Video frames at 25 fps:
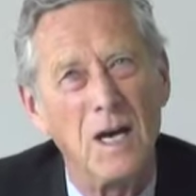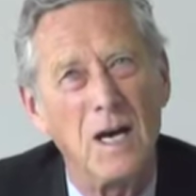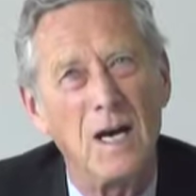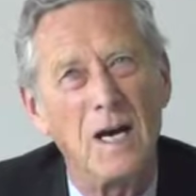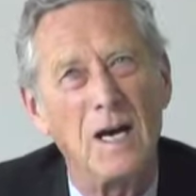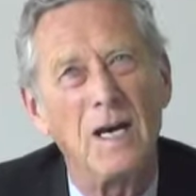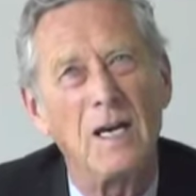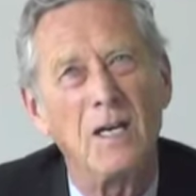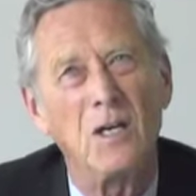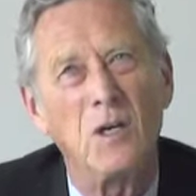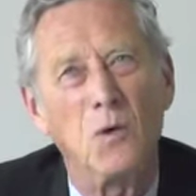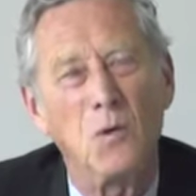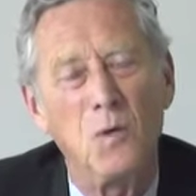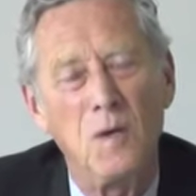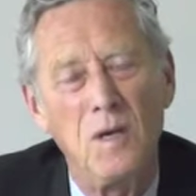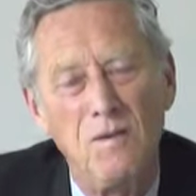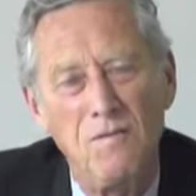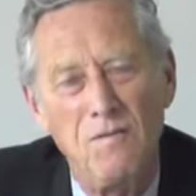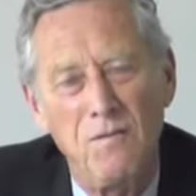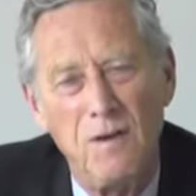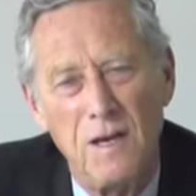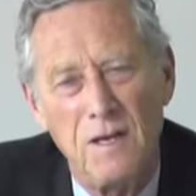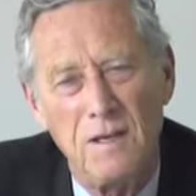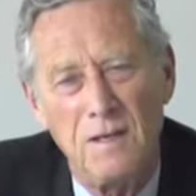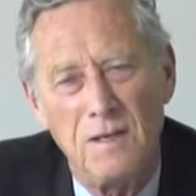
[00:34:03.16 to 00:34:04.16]
I agree
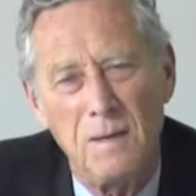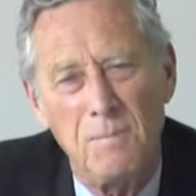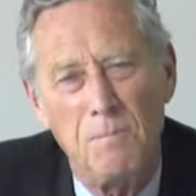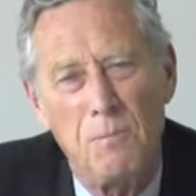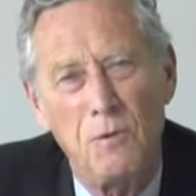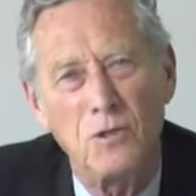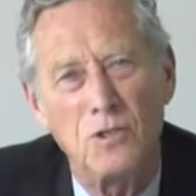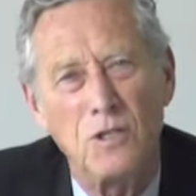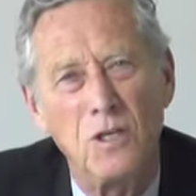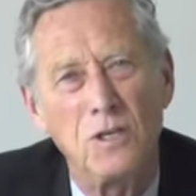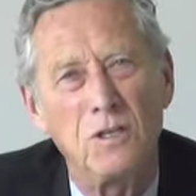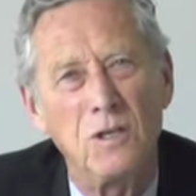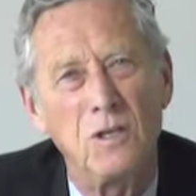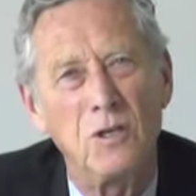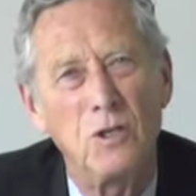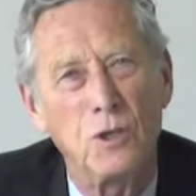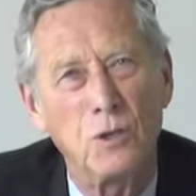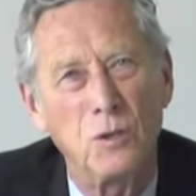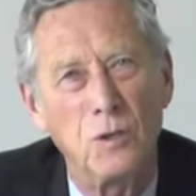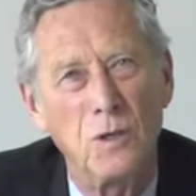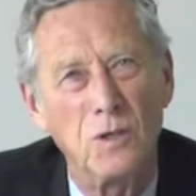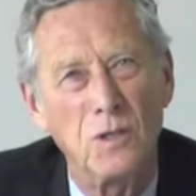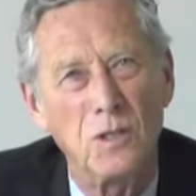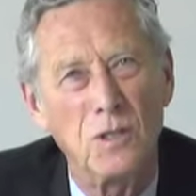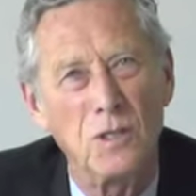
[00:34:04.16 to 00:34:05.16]
that deposit
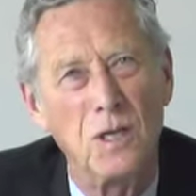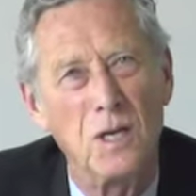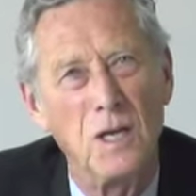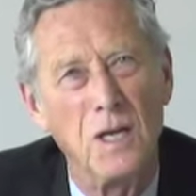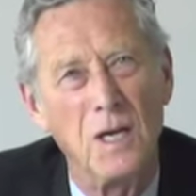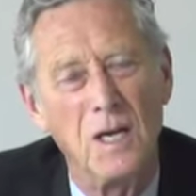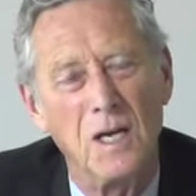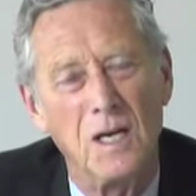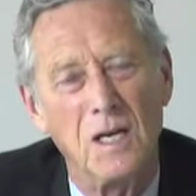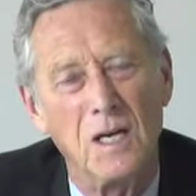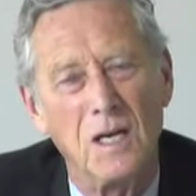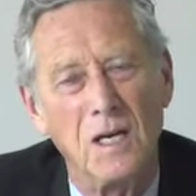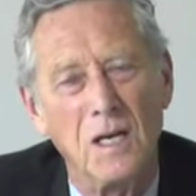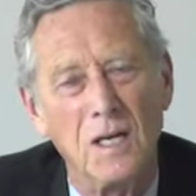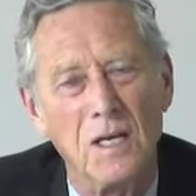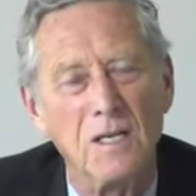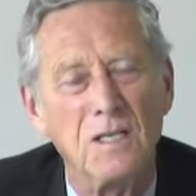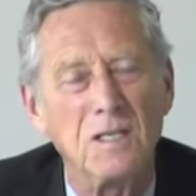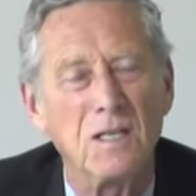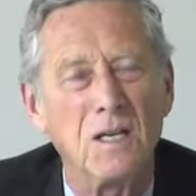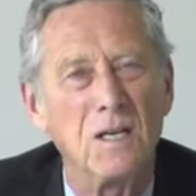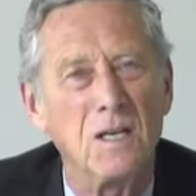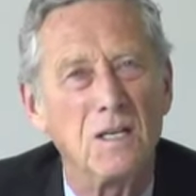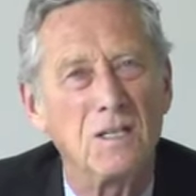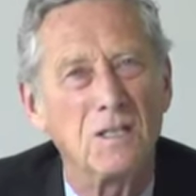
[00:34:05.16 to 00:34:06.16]
insurance
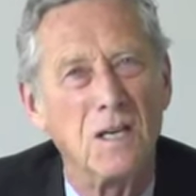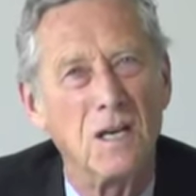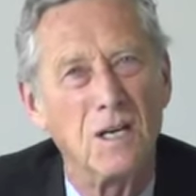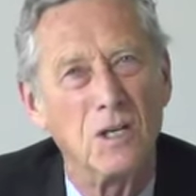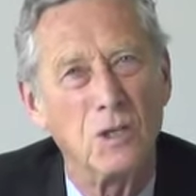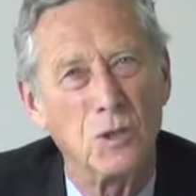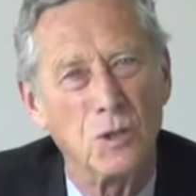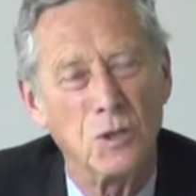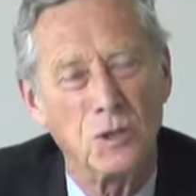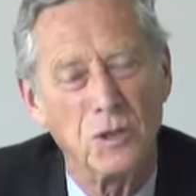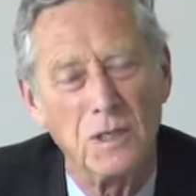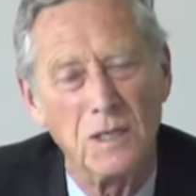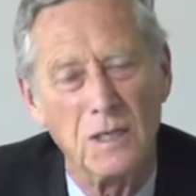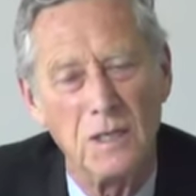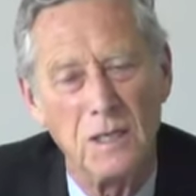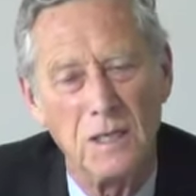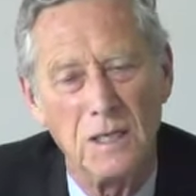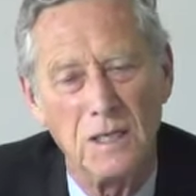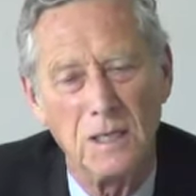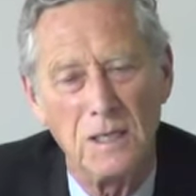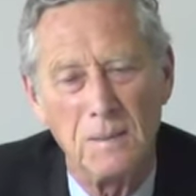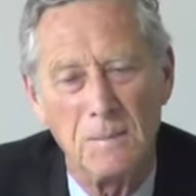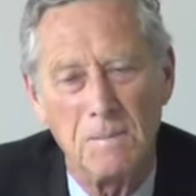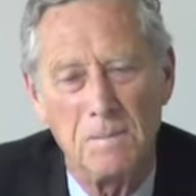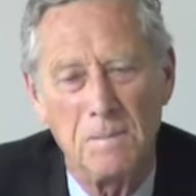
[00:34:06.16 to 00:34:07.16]
is an essential
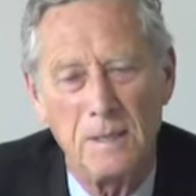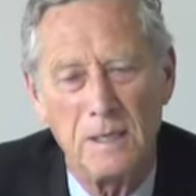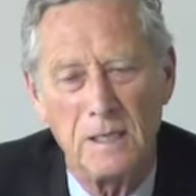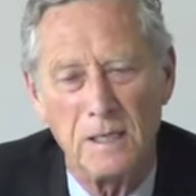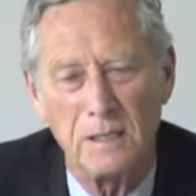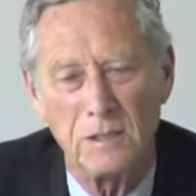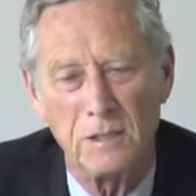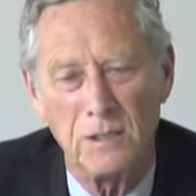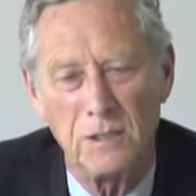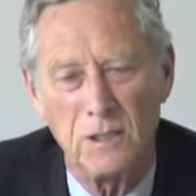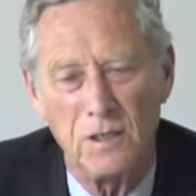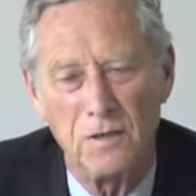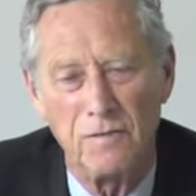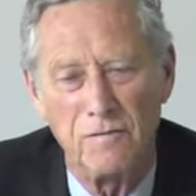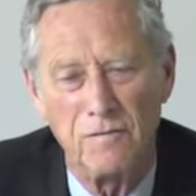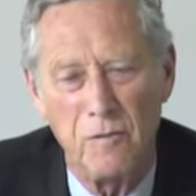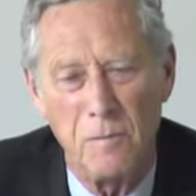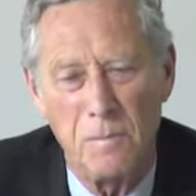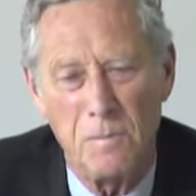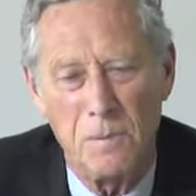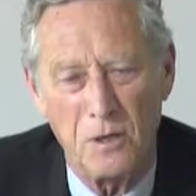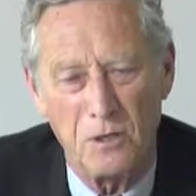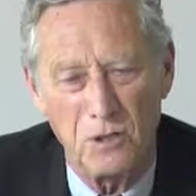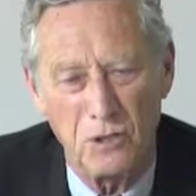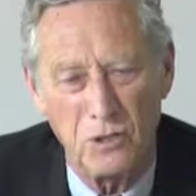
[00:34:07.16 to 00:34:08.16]
part of
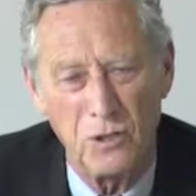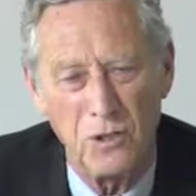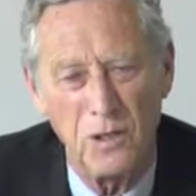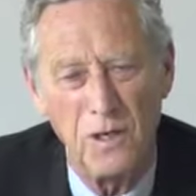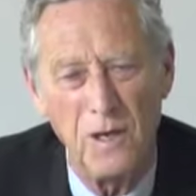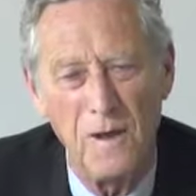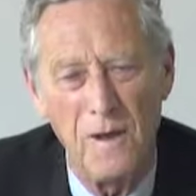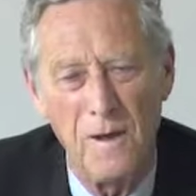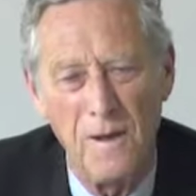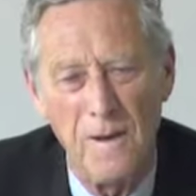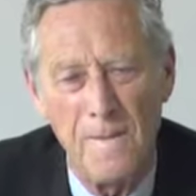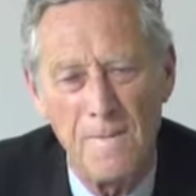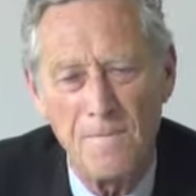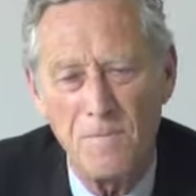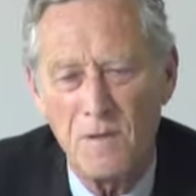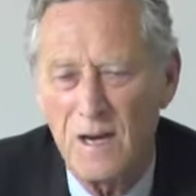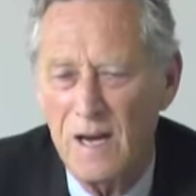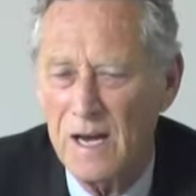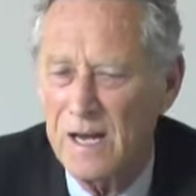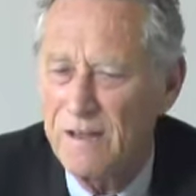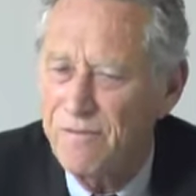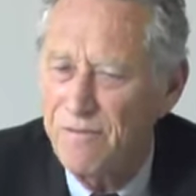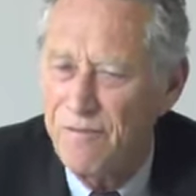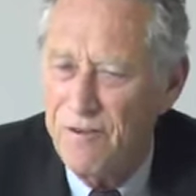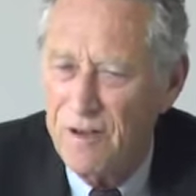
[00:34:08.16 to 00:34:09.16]
the puzzle.
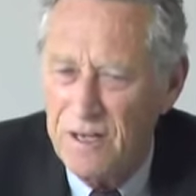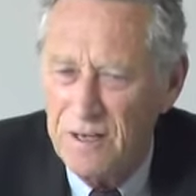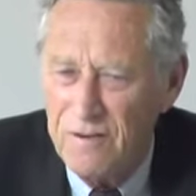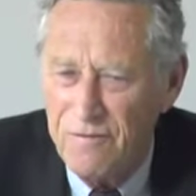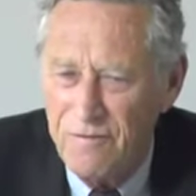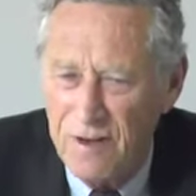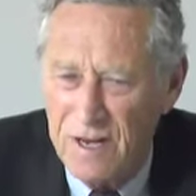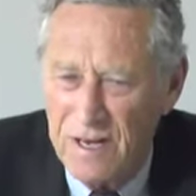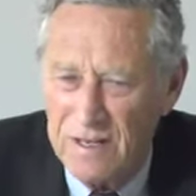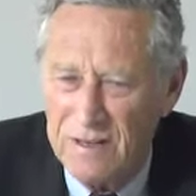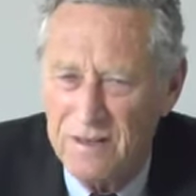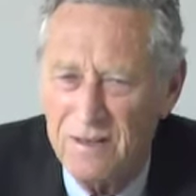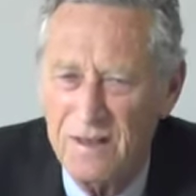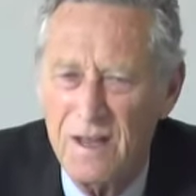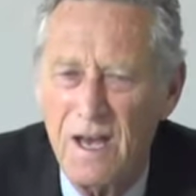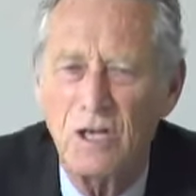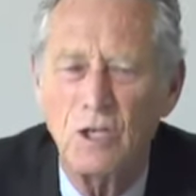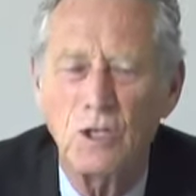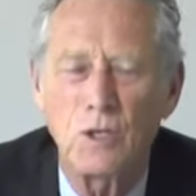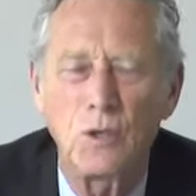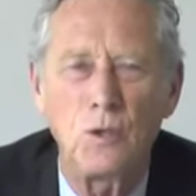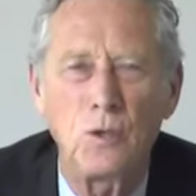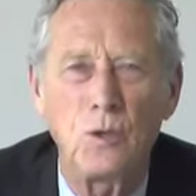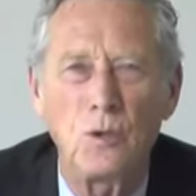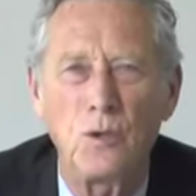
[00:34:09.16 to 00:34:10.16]
I think that
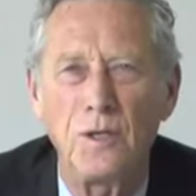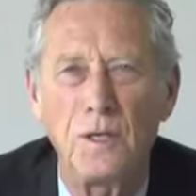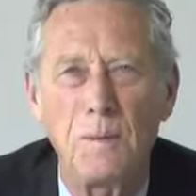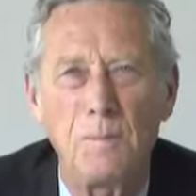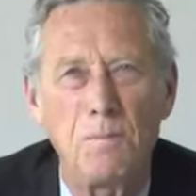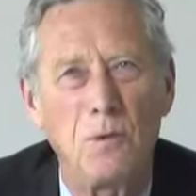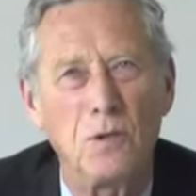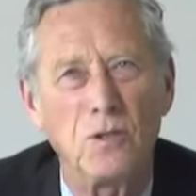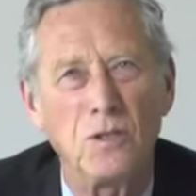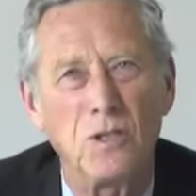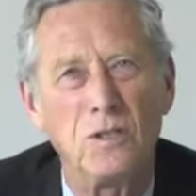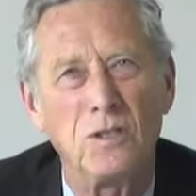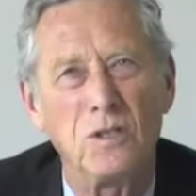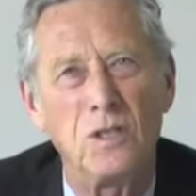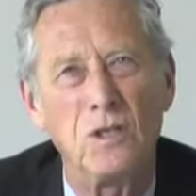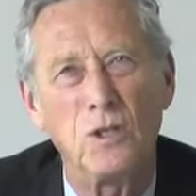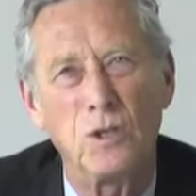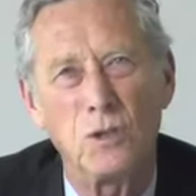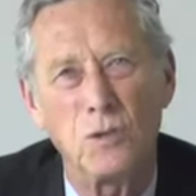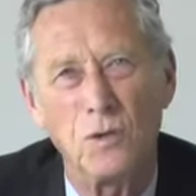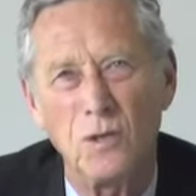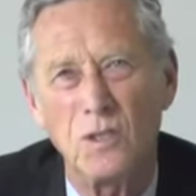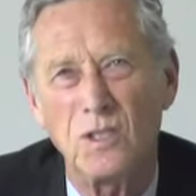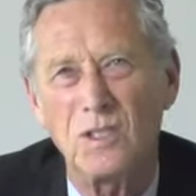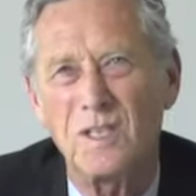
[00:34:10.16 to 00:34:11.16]
national deposit
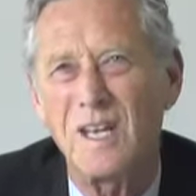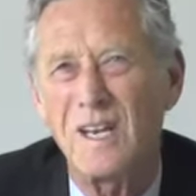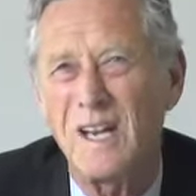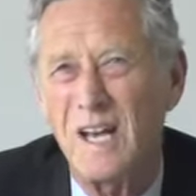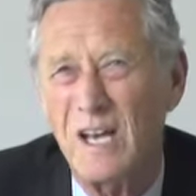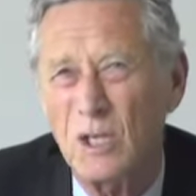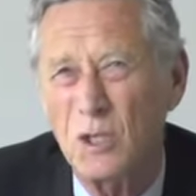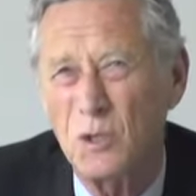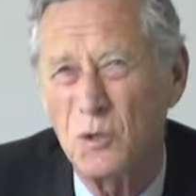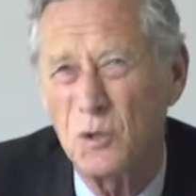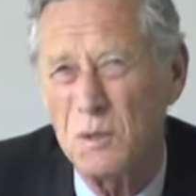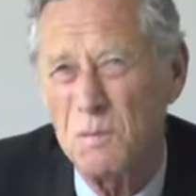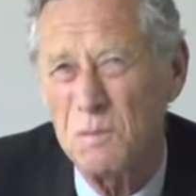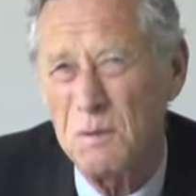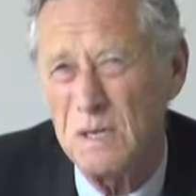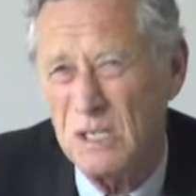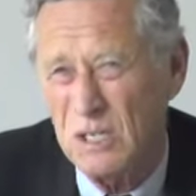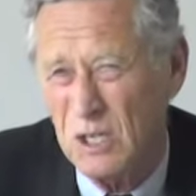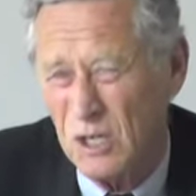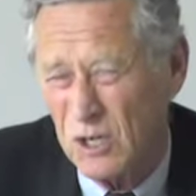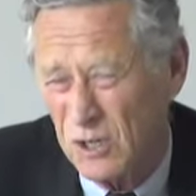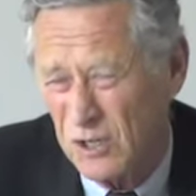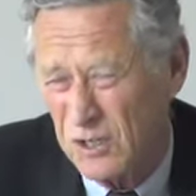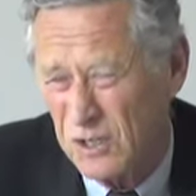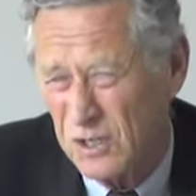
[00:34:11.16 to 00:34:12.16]
insurance can actually be
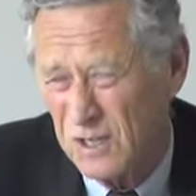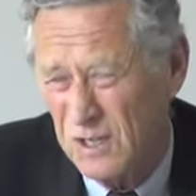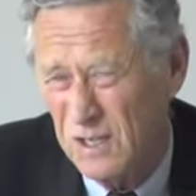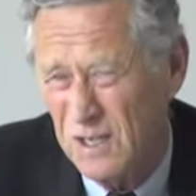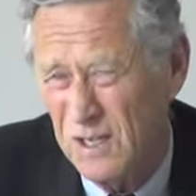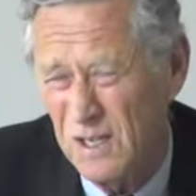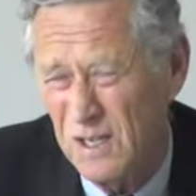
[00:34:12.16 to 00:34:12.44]
done.